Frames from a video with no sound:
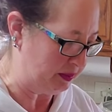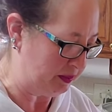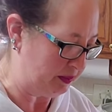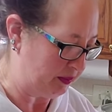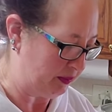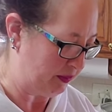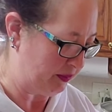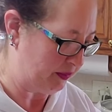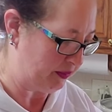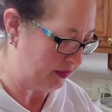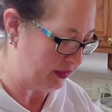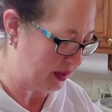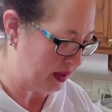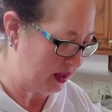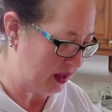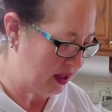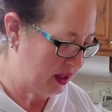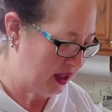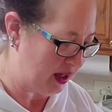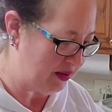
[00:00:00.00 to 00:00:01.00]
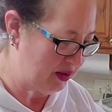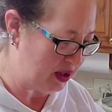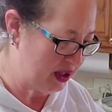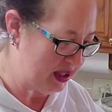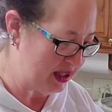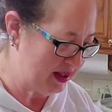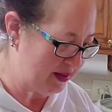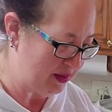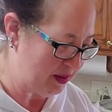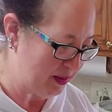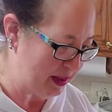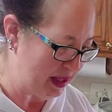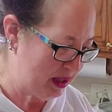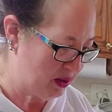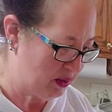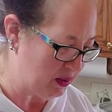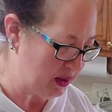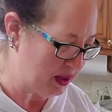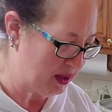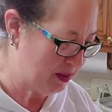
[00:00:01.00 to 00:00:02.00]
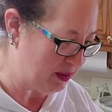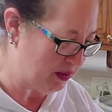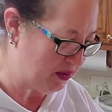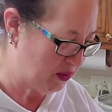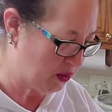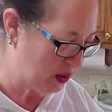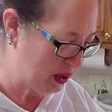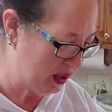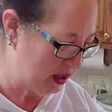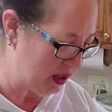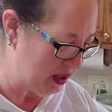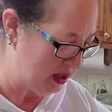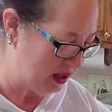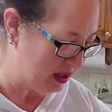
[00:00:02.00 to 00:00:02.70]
Have you guys ever made donuts before?